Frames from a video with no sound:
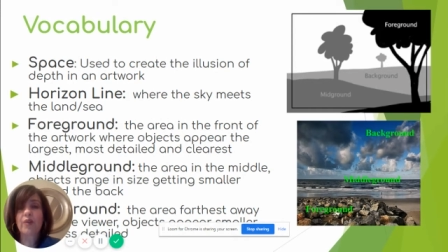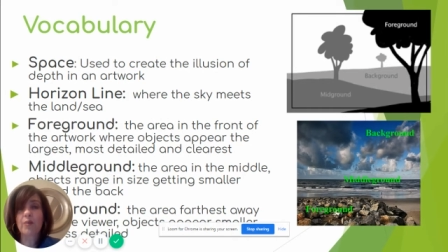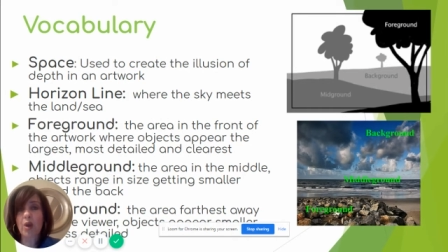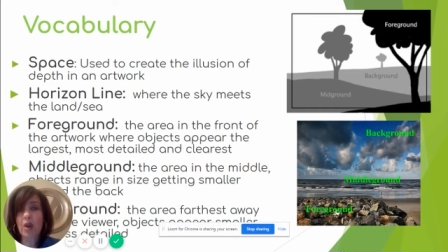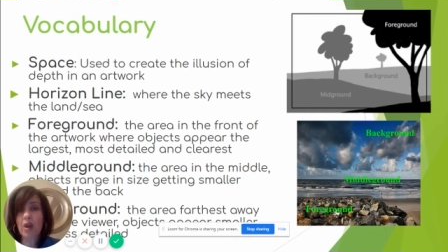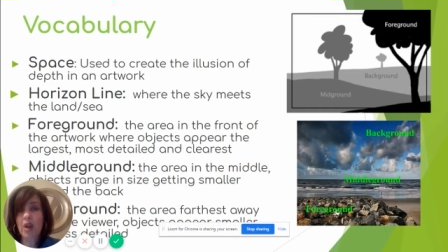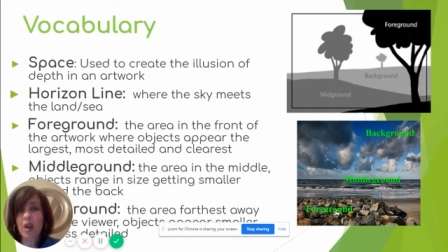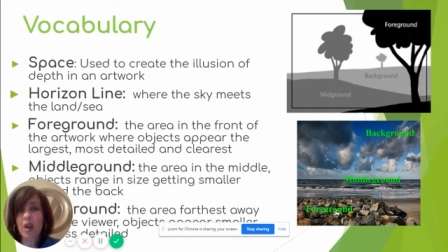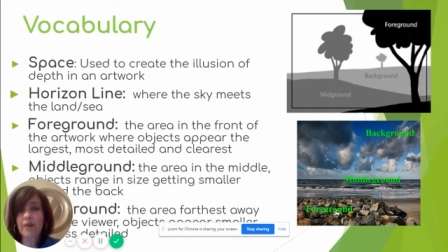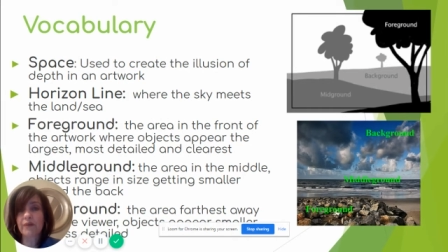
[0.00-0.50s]
from
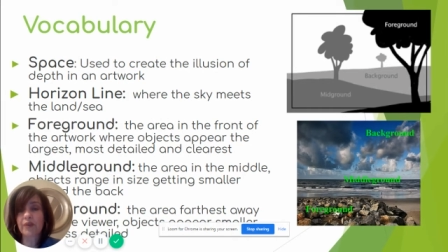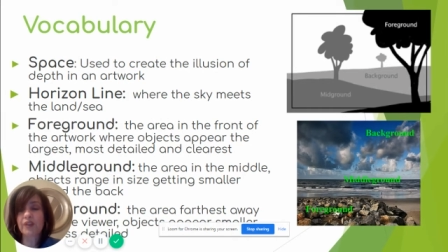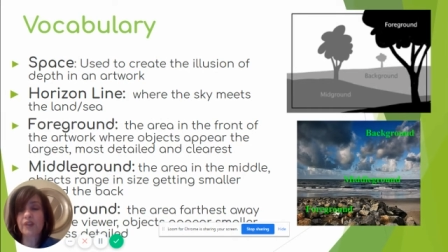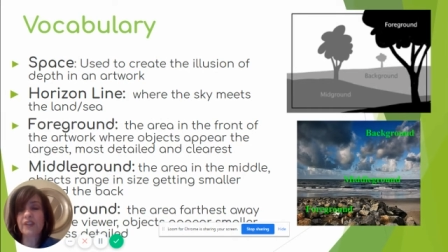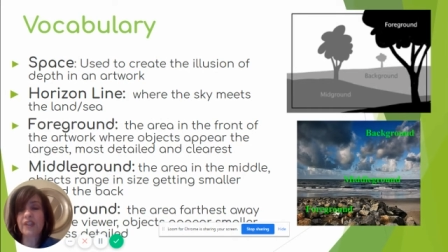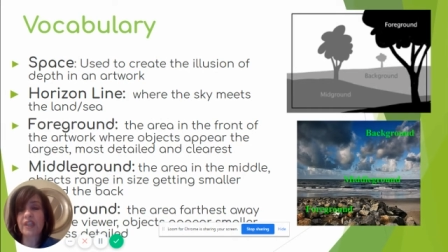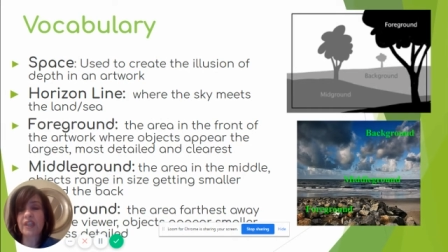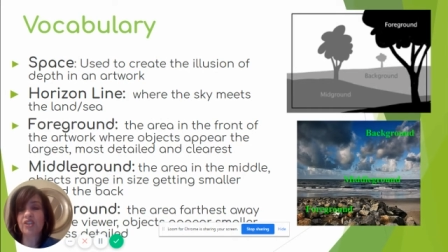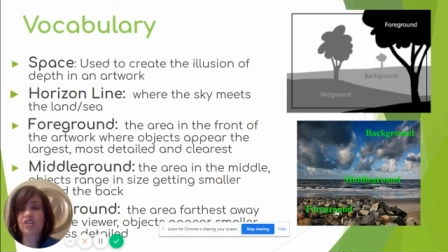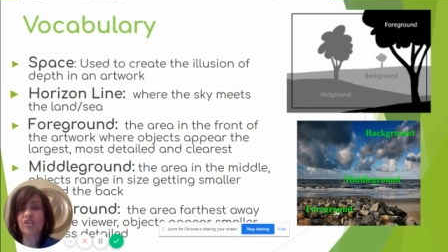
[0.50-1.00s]
our
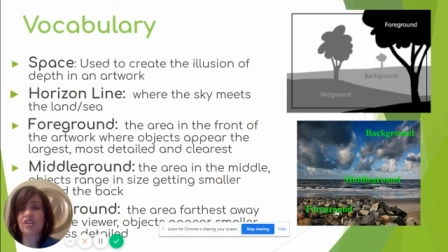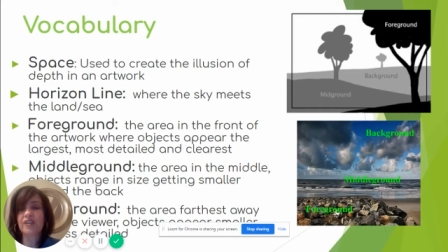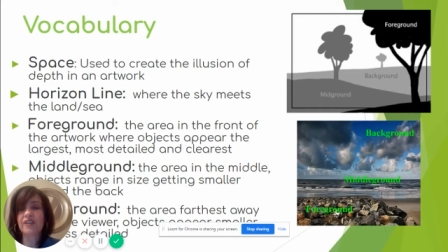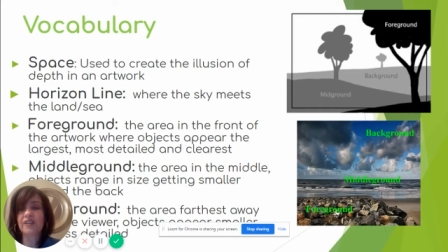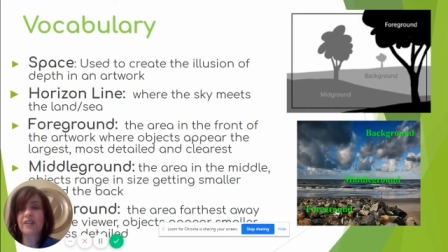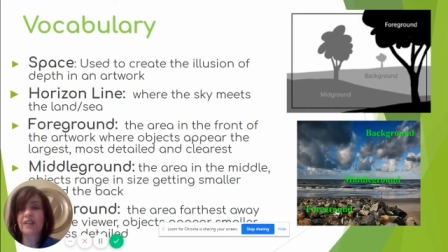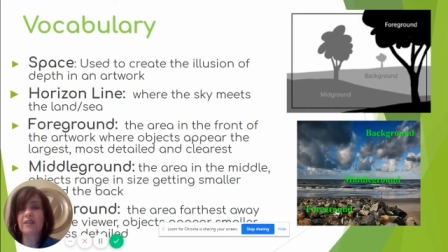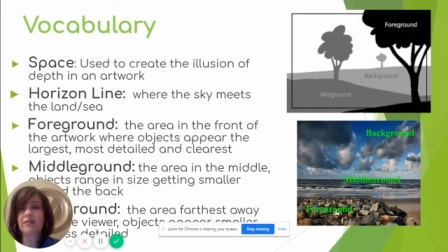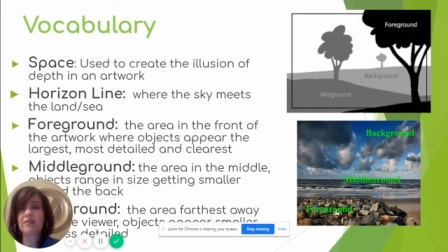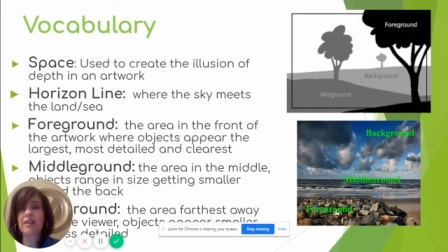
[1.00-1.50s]

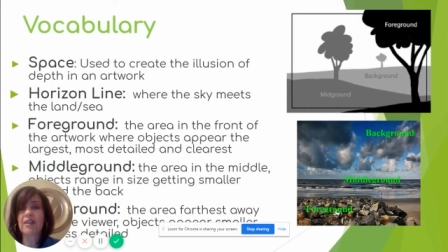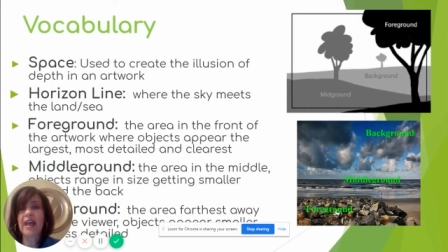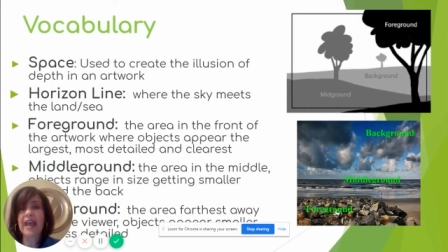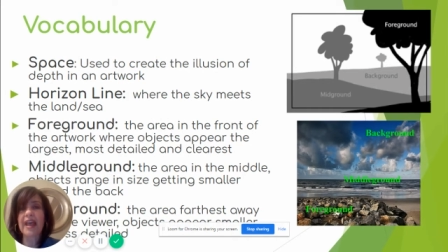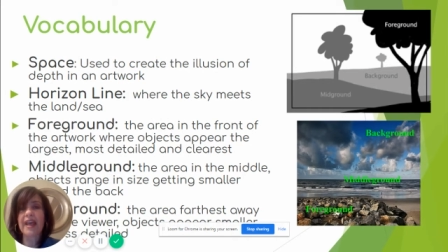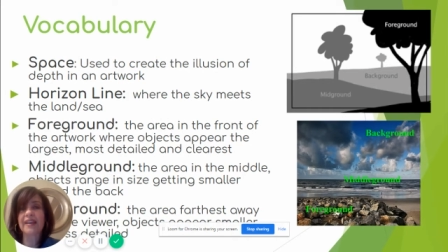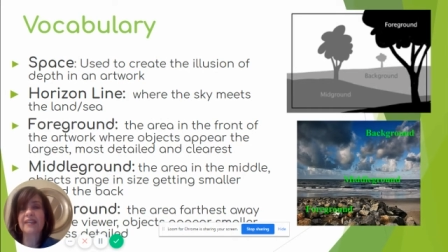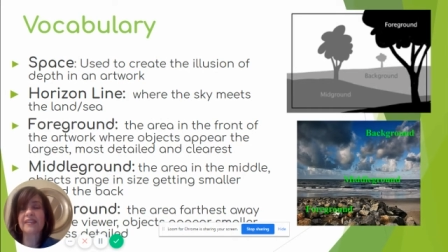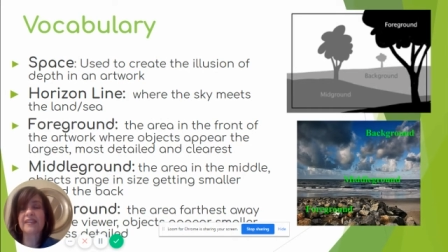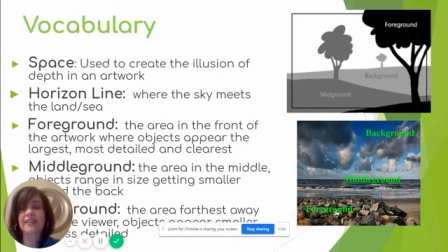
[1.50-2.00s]
conversations in
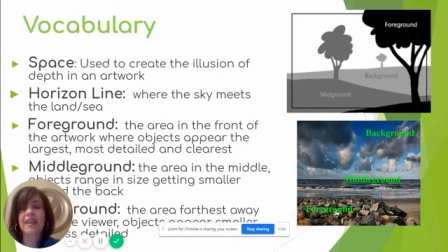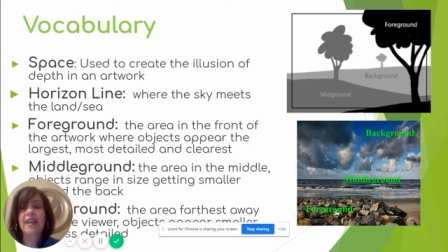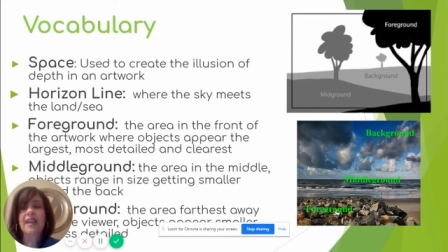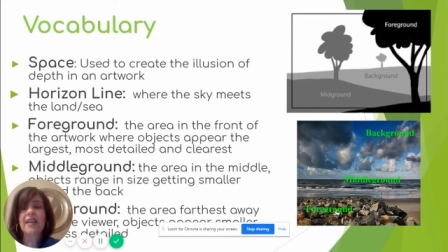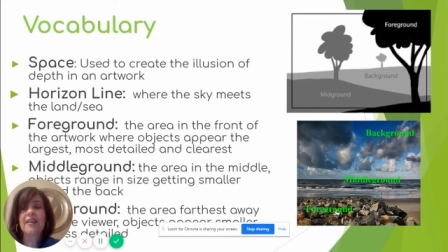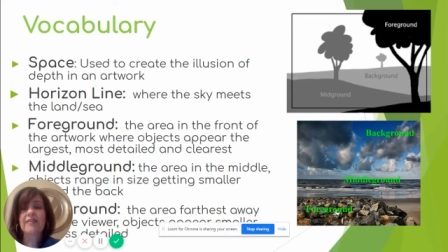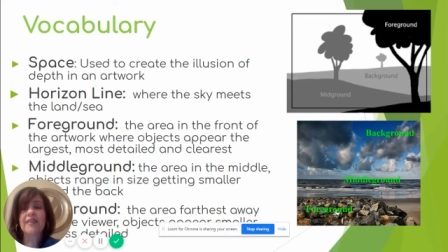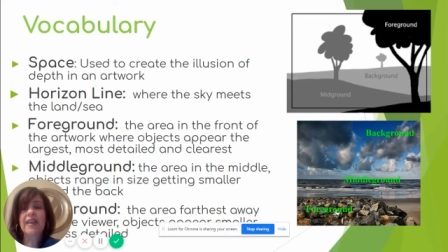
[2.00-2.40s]
class,